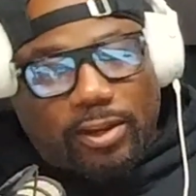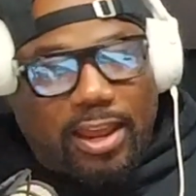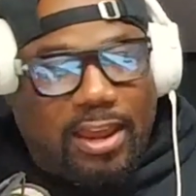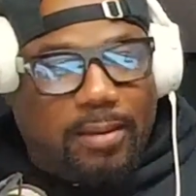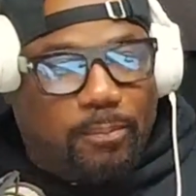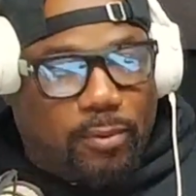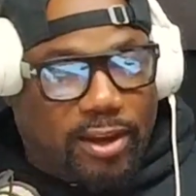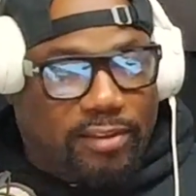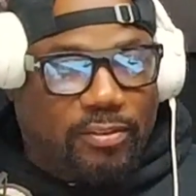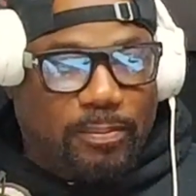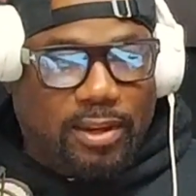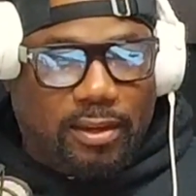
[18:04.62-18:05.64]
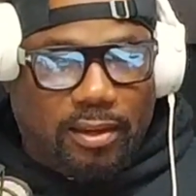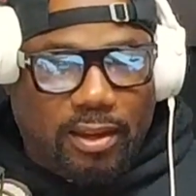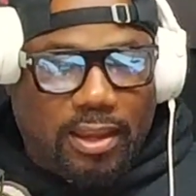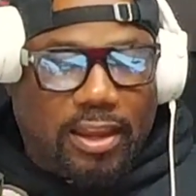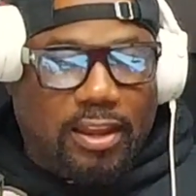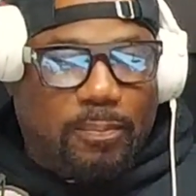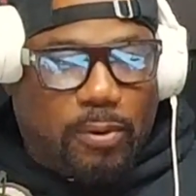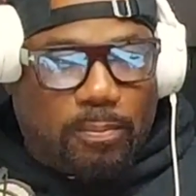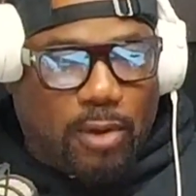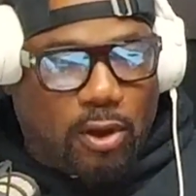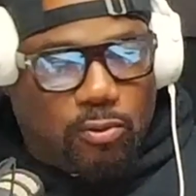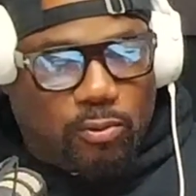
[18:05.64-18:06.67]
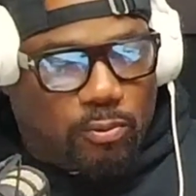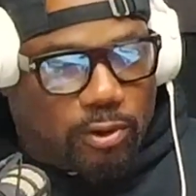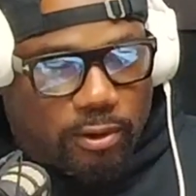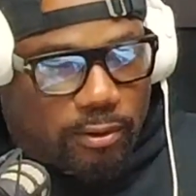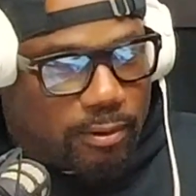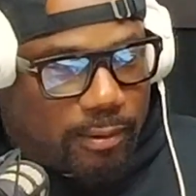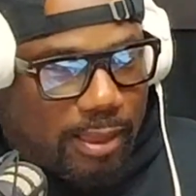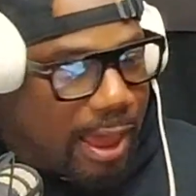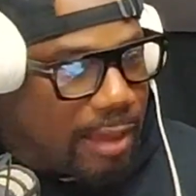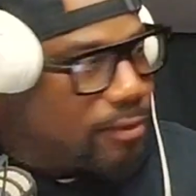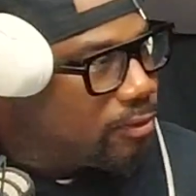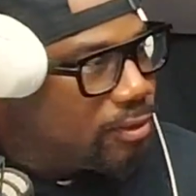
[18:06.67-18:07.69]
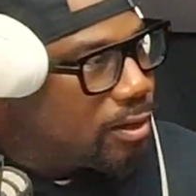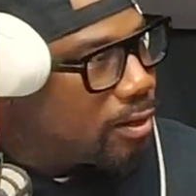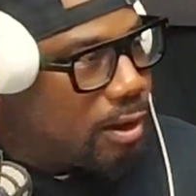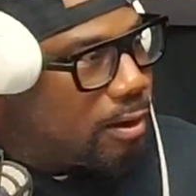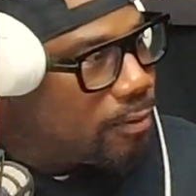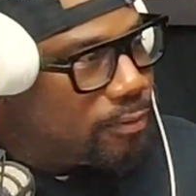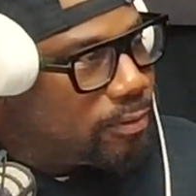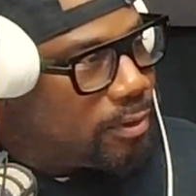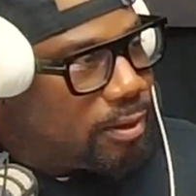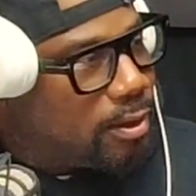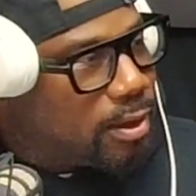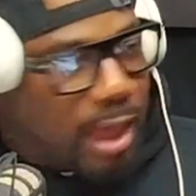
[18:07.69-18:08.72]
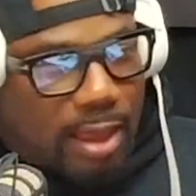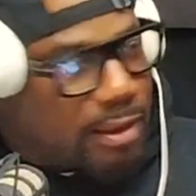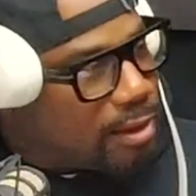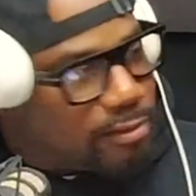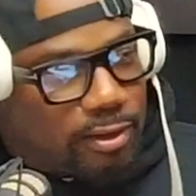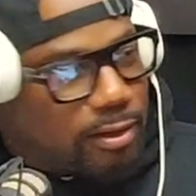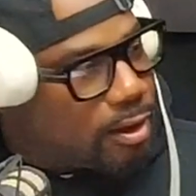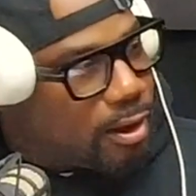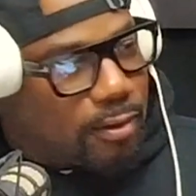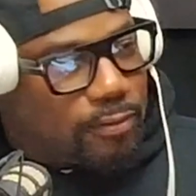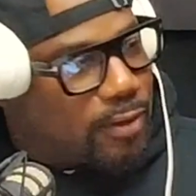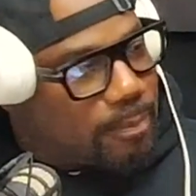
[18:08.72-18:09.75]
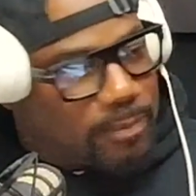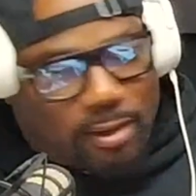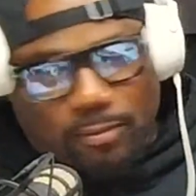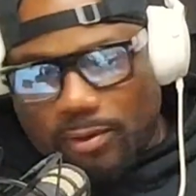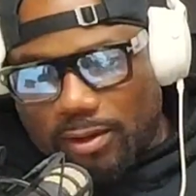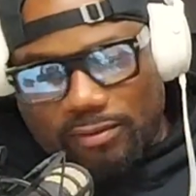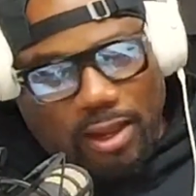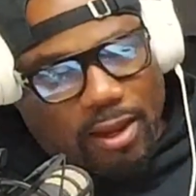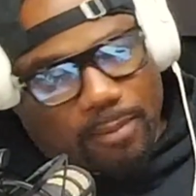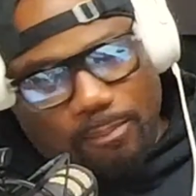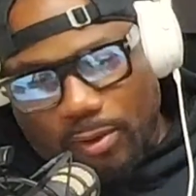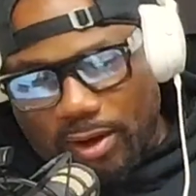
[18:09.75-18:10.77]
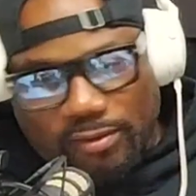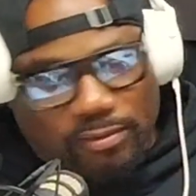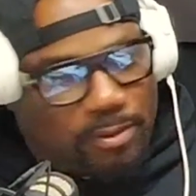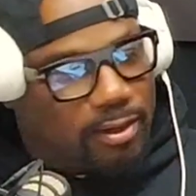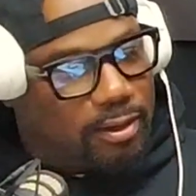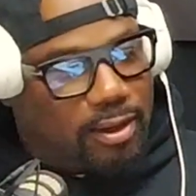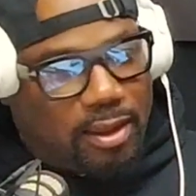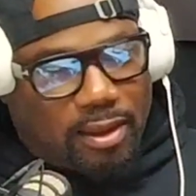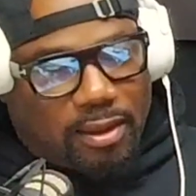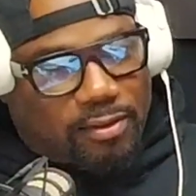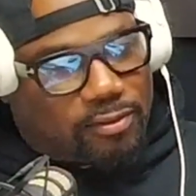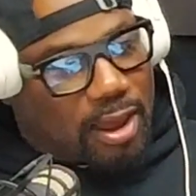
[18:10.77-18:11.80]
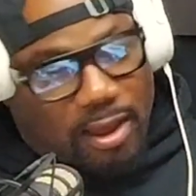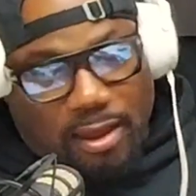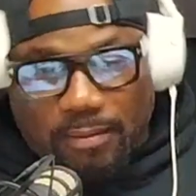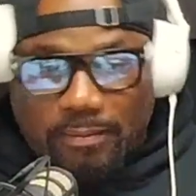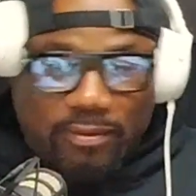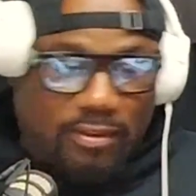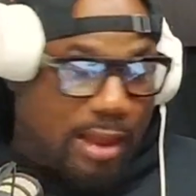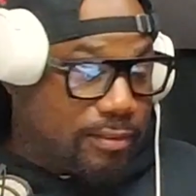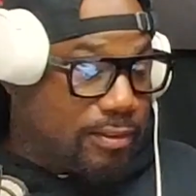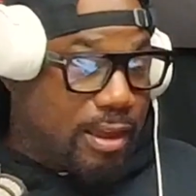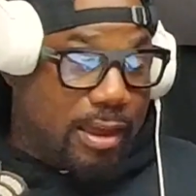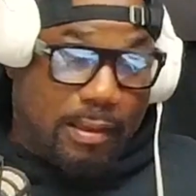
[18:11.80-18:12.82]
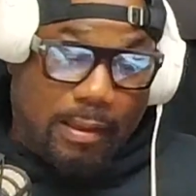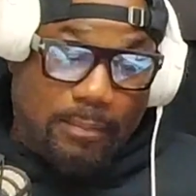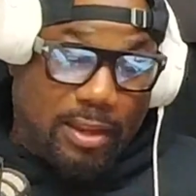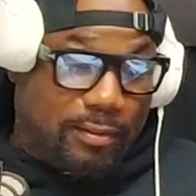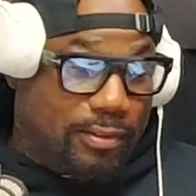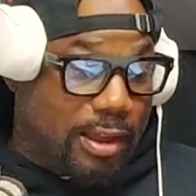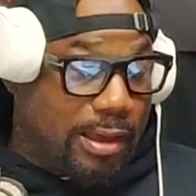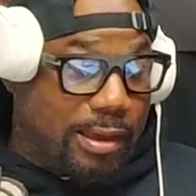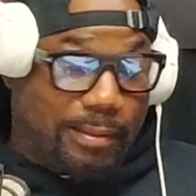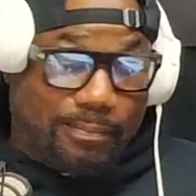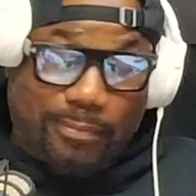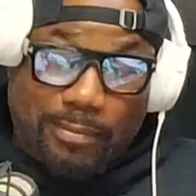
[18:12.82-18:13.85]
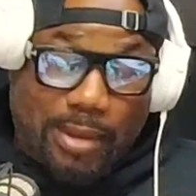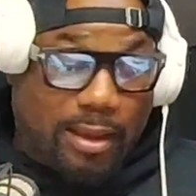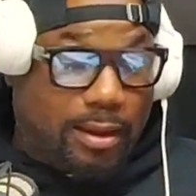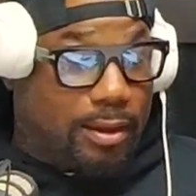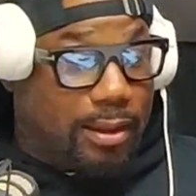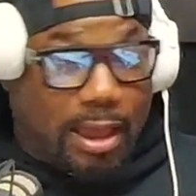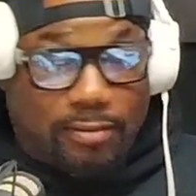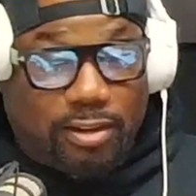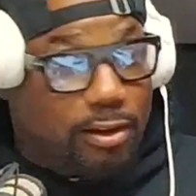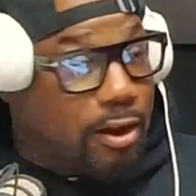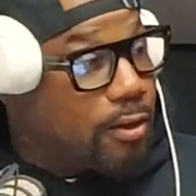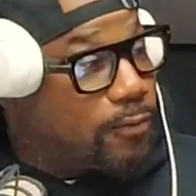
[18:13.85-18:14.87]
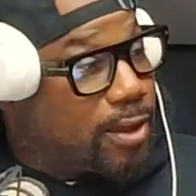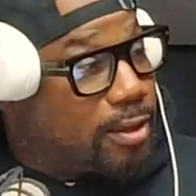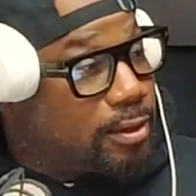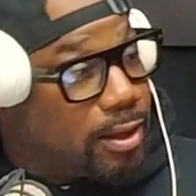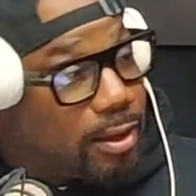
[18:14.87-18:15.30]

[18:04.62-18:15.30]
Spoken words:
they embraced me in the promoting world, I just took off. I took off. I mean, once they embraced me, John, man, I took off after that.